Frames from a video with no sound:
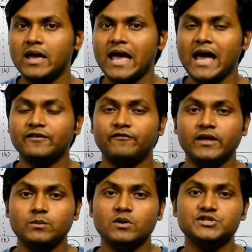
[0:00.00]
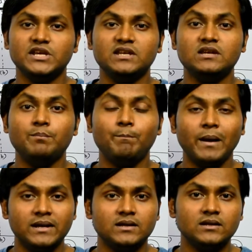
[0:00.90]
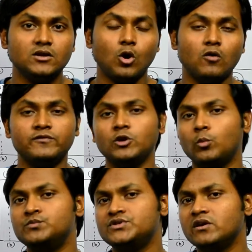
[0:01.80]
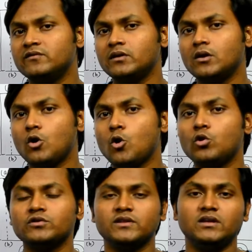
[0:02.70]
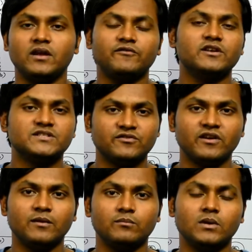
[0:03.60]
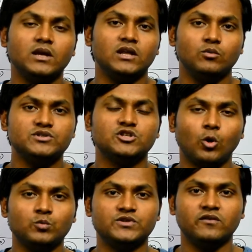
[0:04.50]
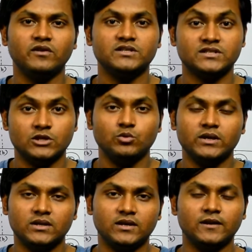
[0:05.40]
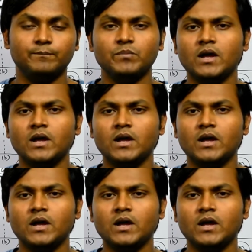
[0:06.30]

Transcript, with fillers: and very much independent of the observer or the reference frame in which the observer is situated in.